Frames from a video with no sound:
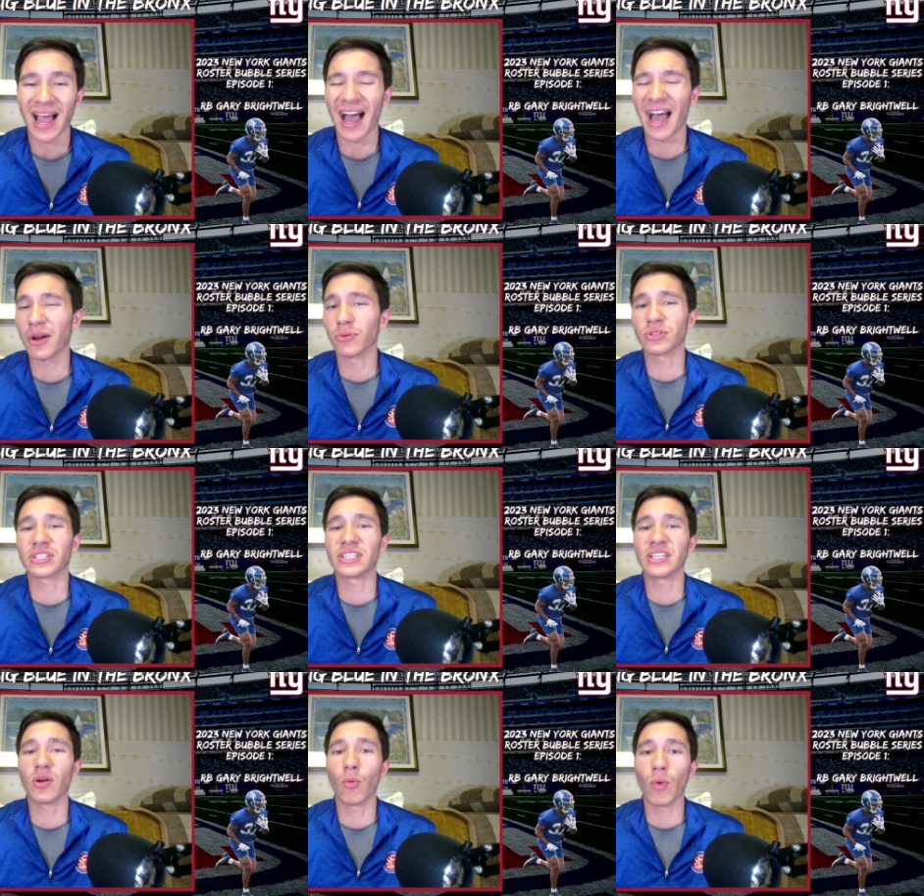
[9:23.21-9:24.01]
I don't
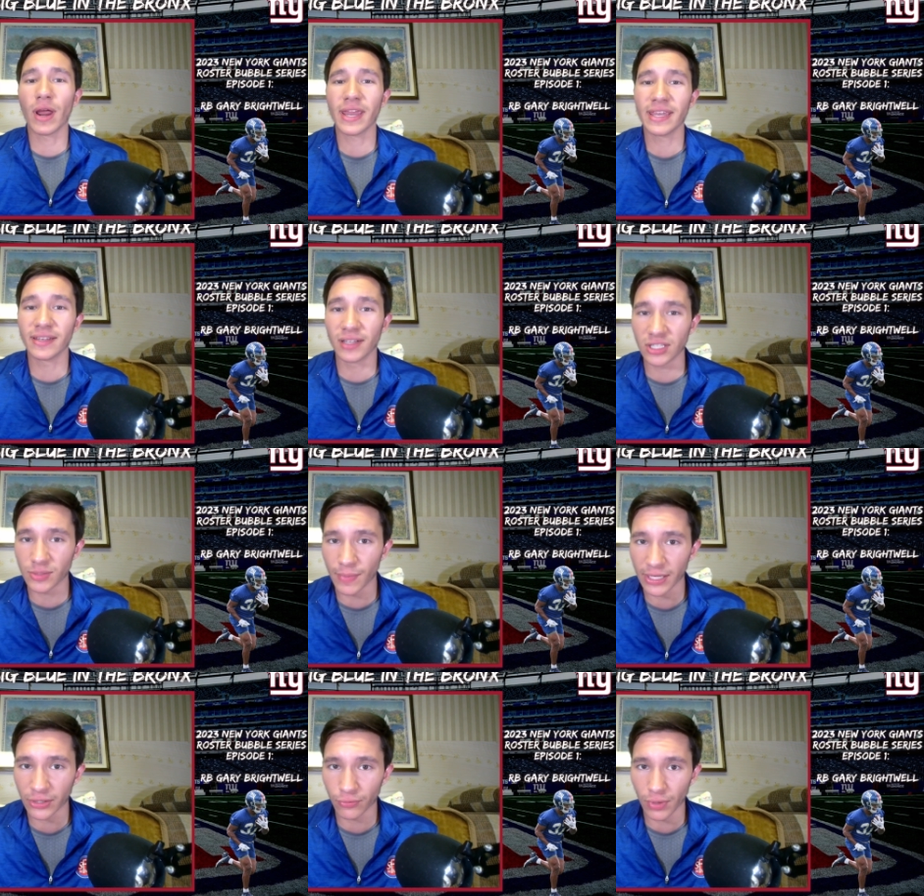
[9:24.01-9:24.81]
see a way he does
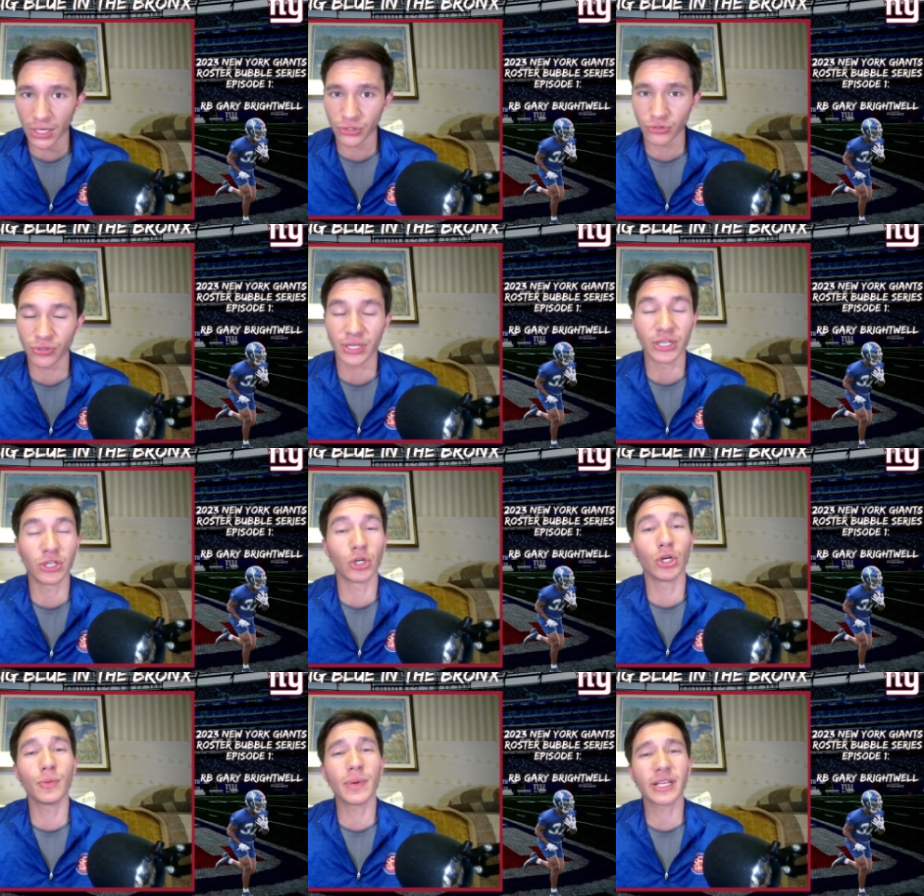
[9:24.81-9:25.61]
make the roster. He
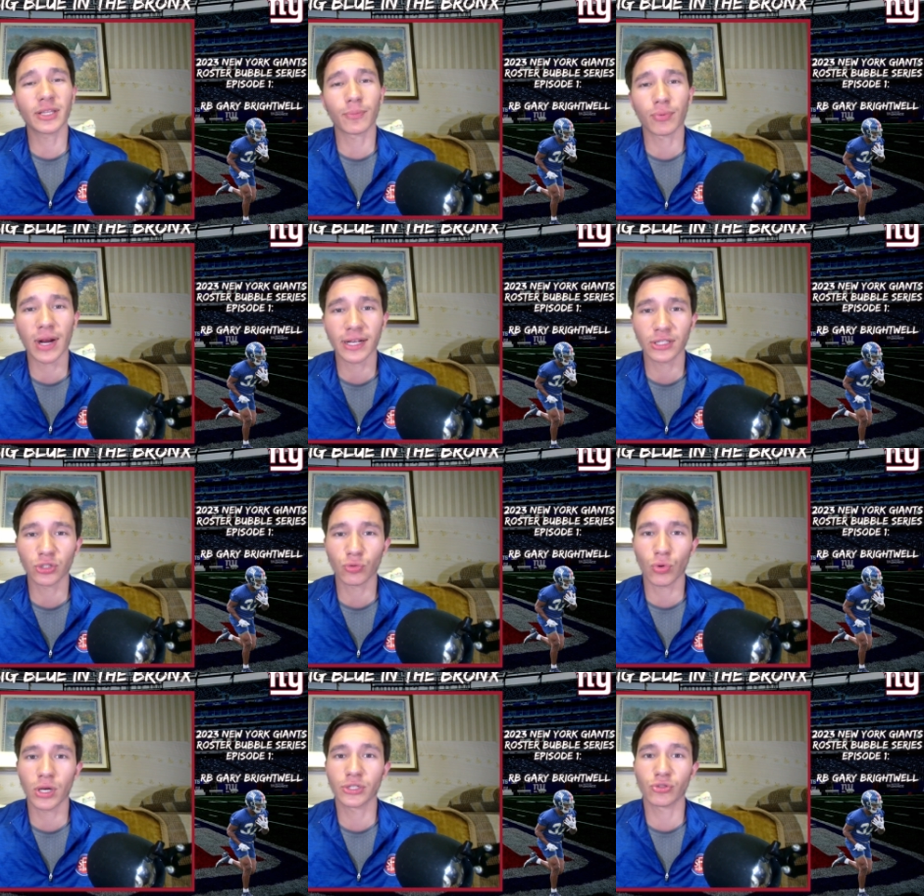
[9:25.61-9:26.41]
could make the practice
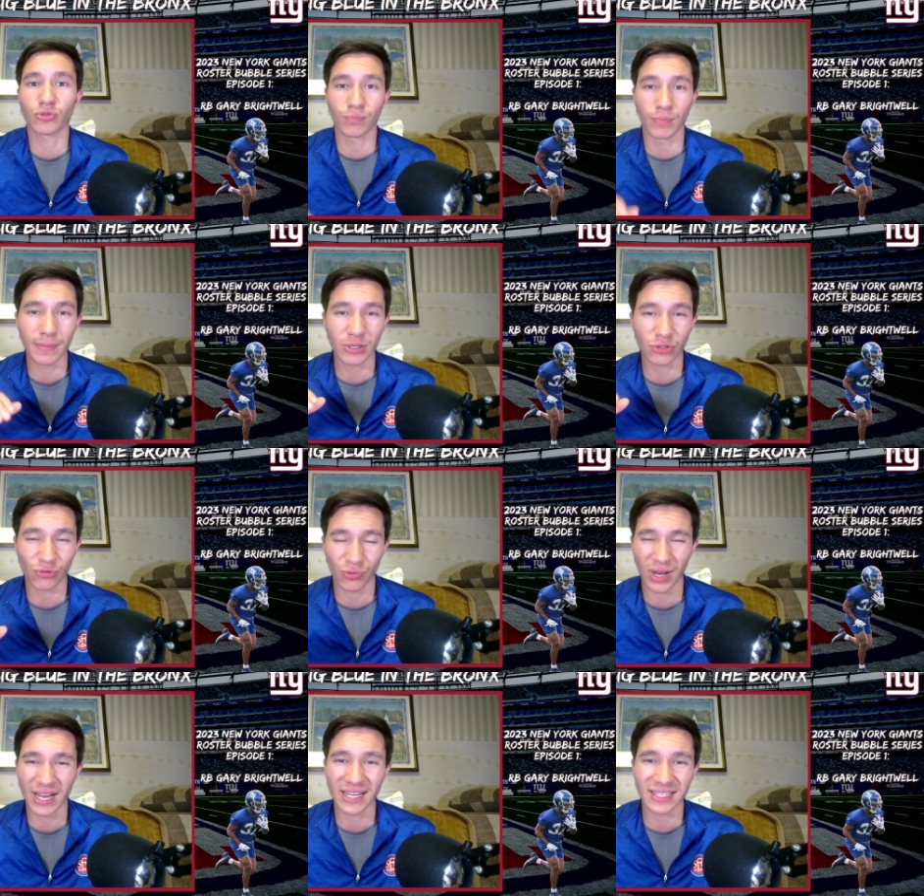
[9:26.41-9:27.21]
squad, maybe
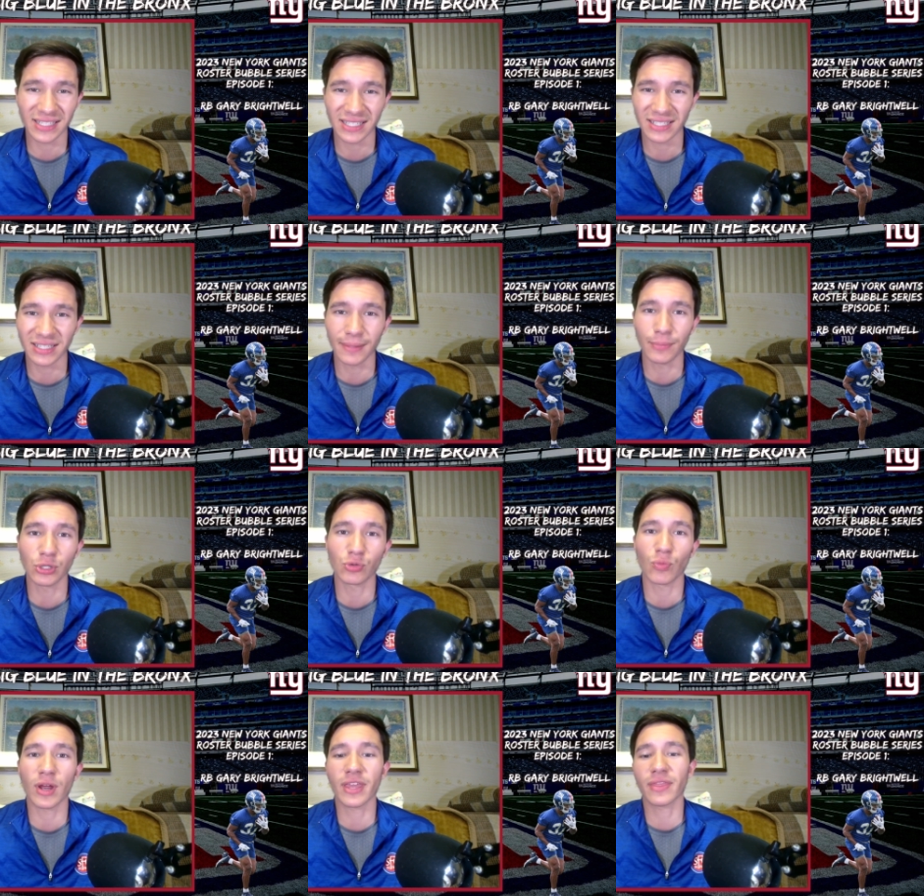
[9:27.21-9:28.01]
tries to slip
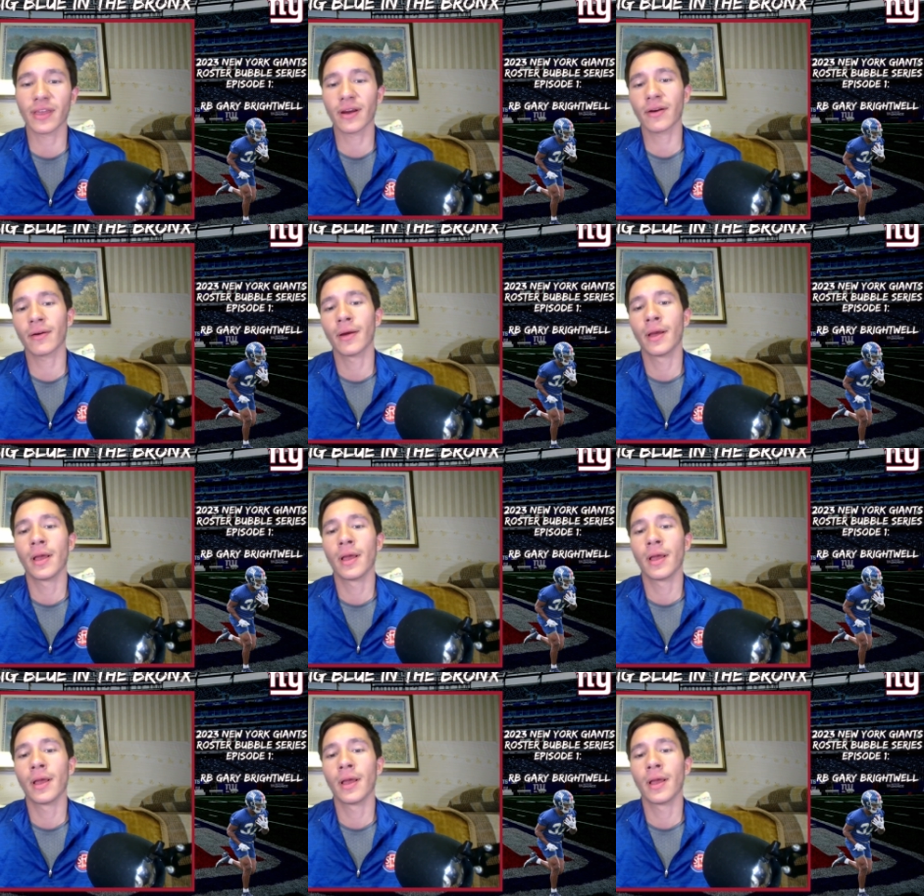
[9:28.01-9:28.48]
his way there.